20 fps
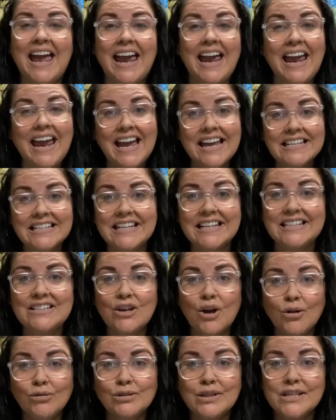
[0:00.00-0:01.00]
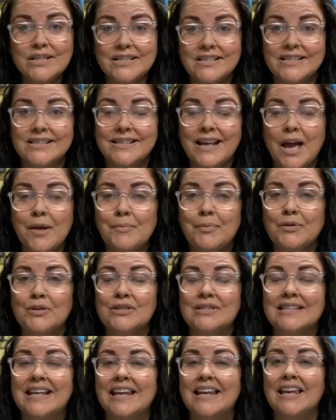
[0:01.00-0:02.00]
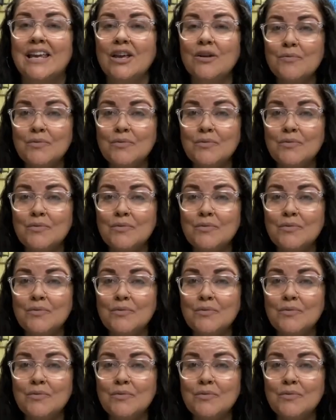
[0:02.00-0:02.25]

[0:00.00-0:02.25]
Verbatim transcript: And he told his disciples that he